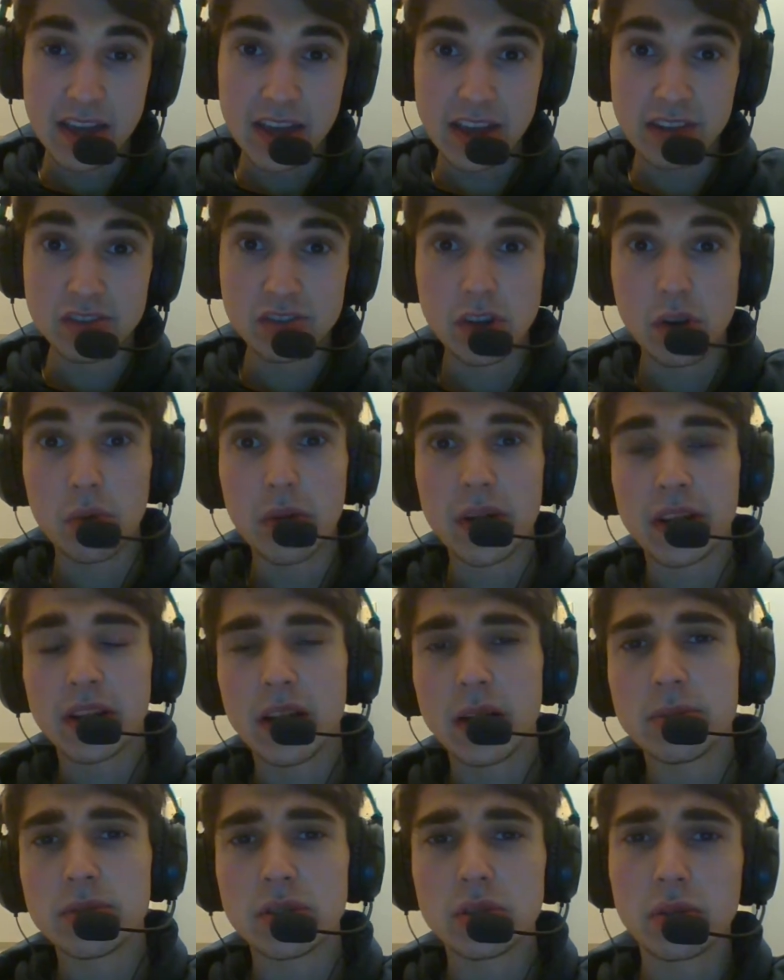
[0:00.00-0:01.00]
And so when it
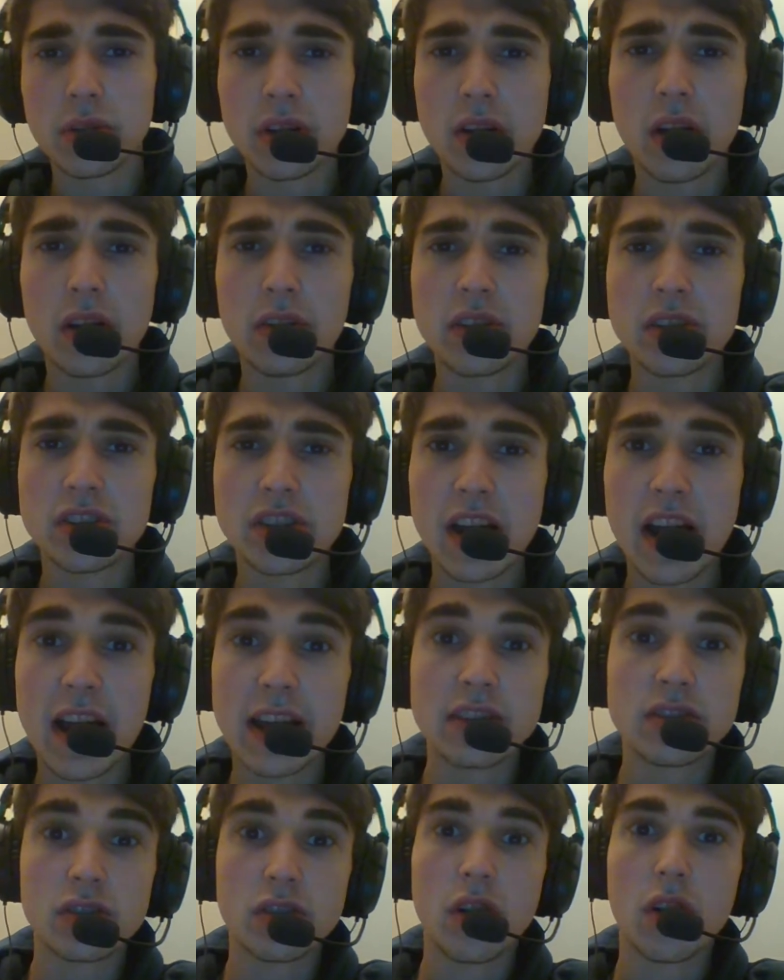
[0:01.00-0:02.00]
comes to it all, the
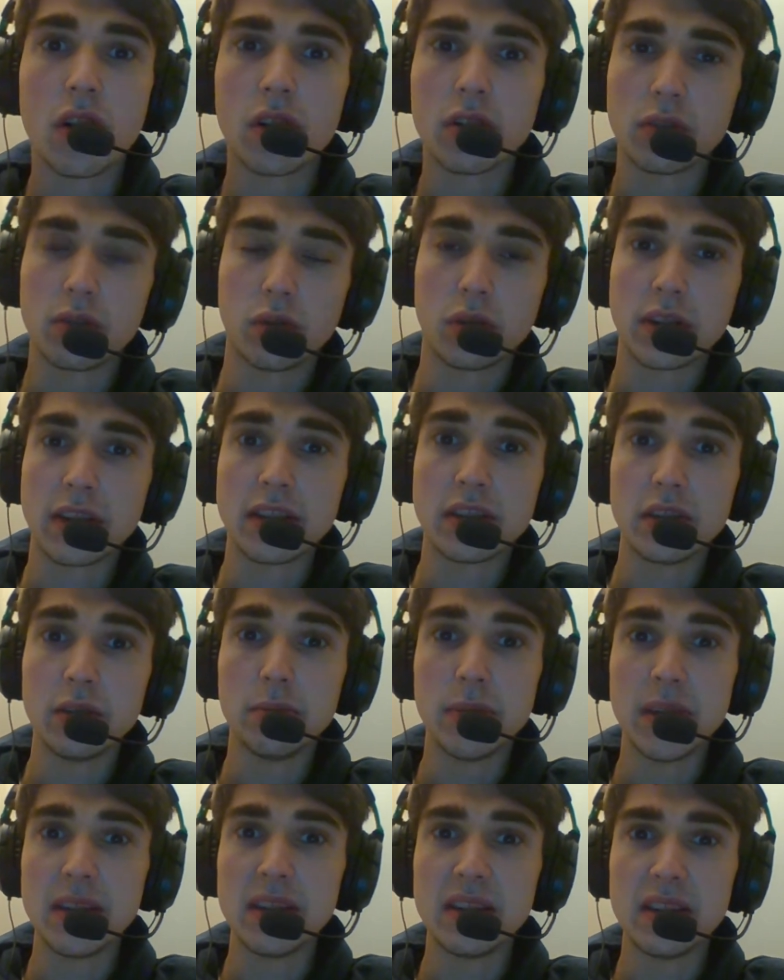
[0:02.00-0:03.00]
Giants are looking to
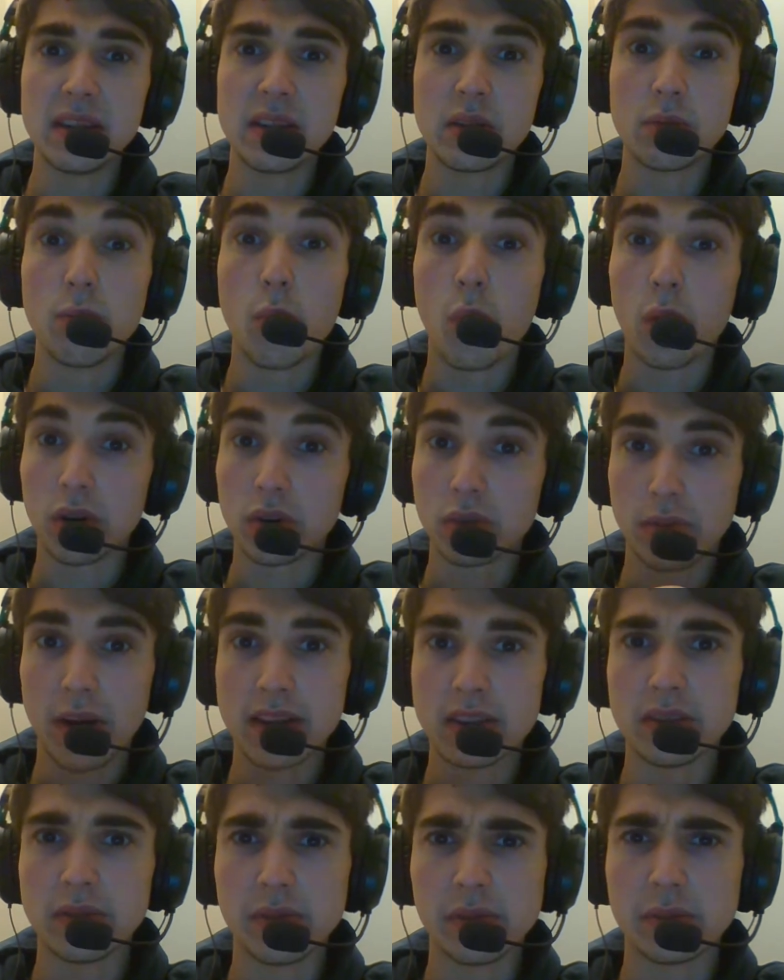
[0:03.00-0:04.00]
be more
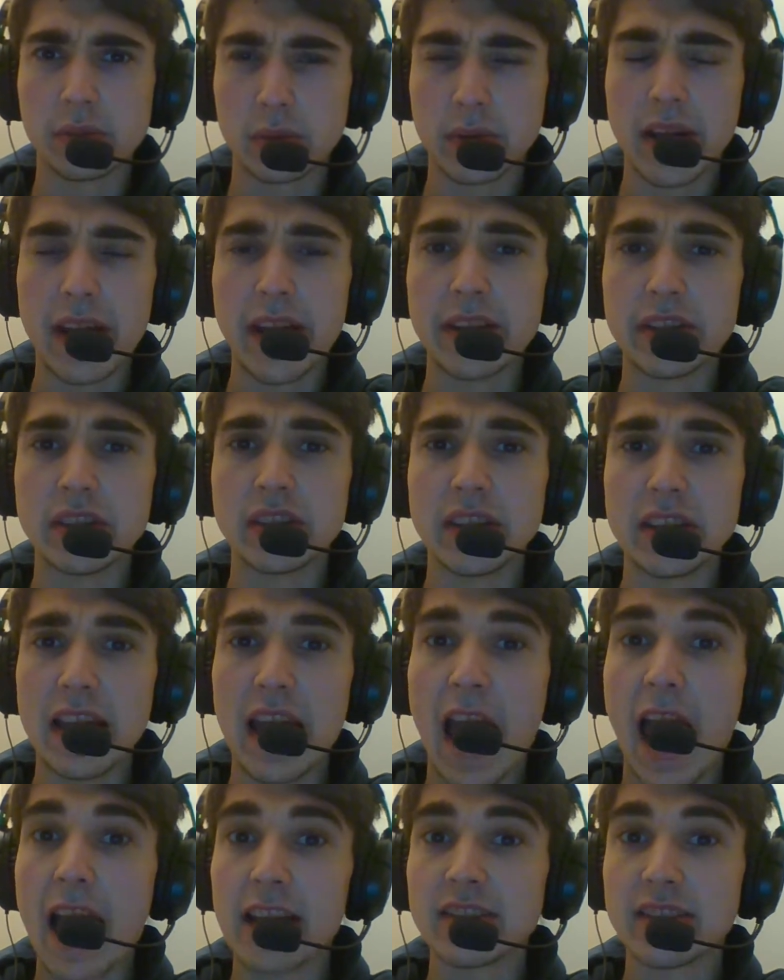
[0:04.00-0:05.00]
aggressive in free agency
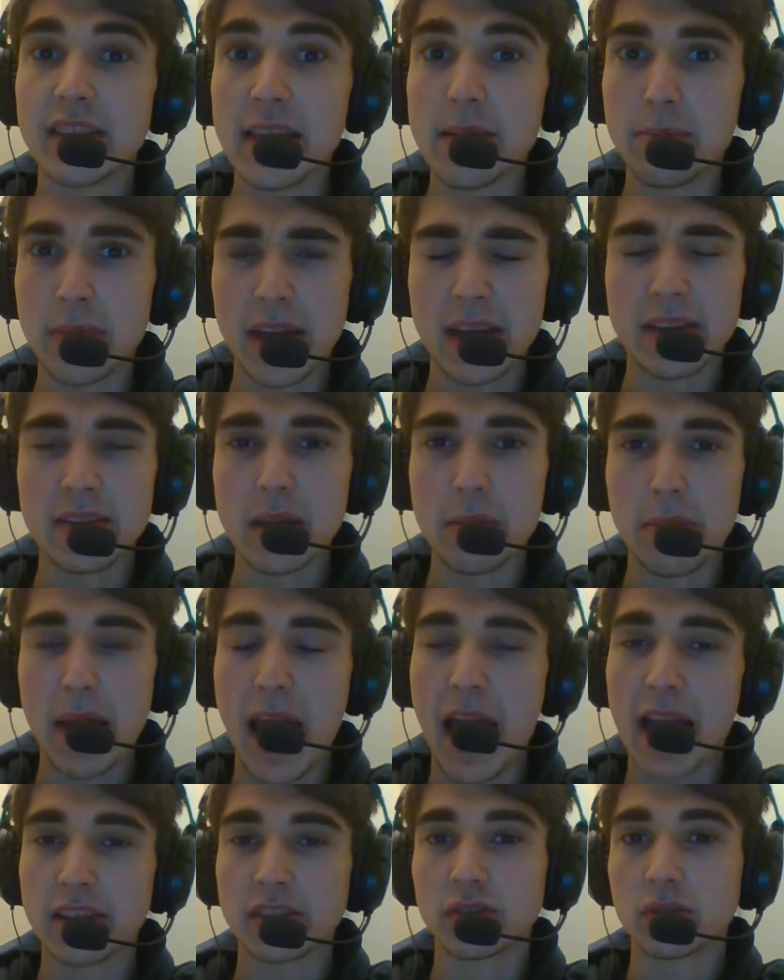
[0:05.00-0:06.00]
as they've been in the
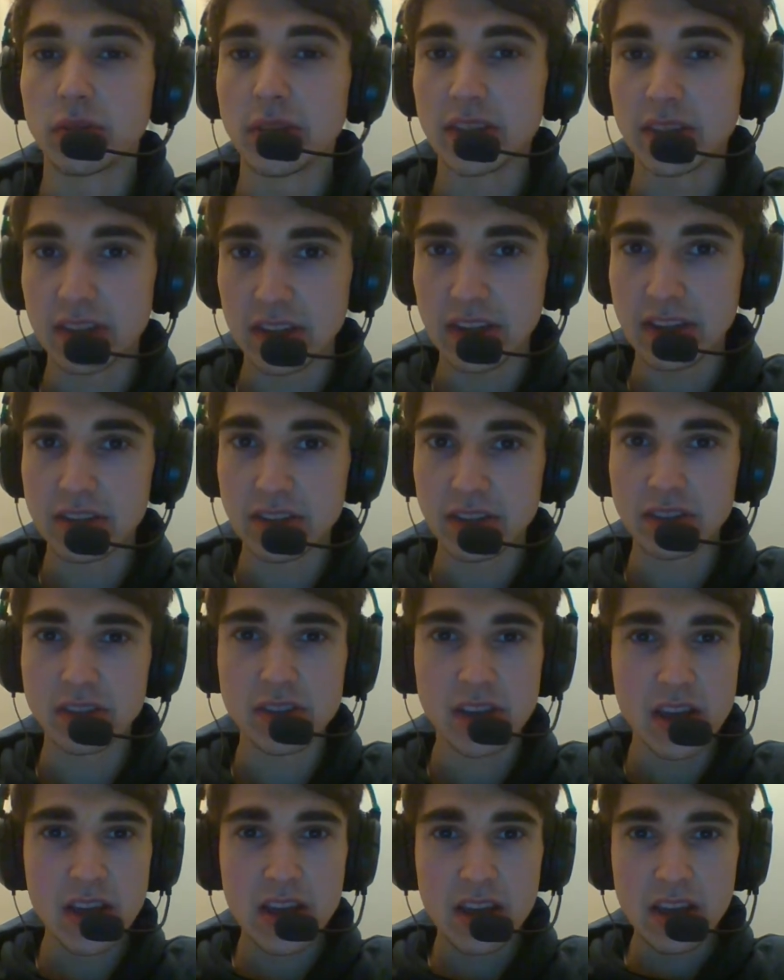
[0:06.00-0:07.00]
past three
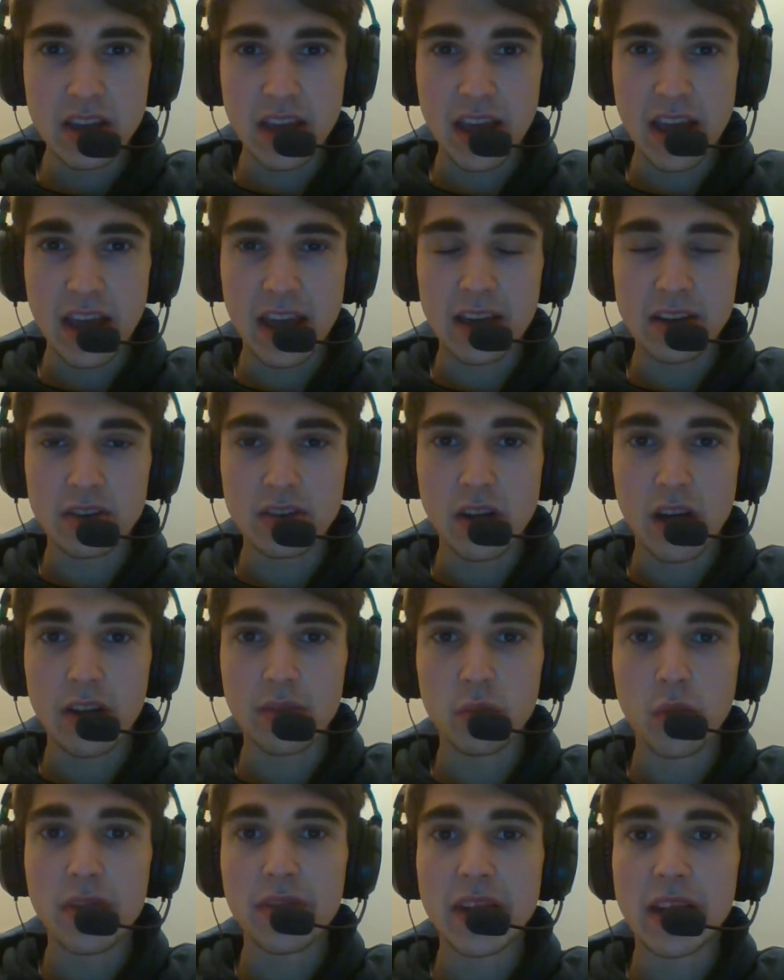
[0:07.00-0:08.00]
seasons. And uh,
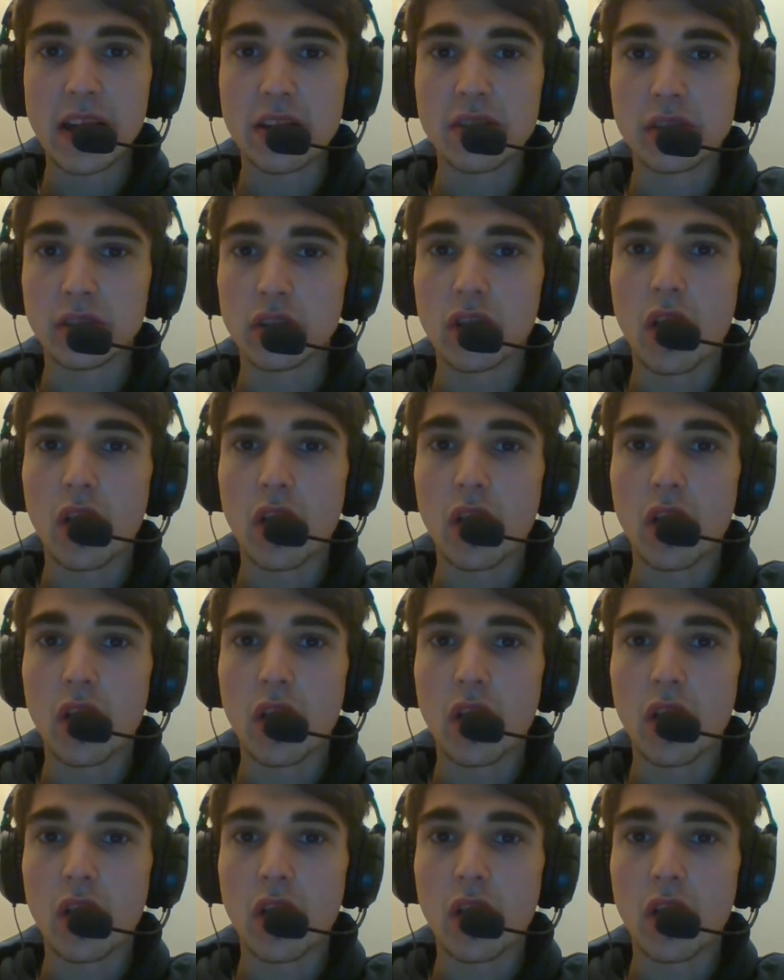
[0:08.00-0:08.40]
one thing under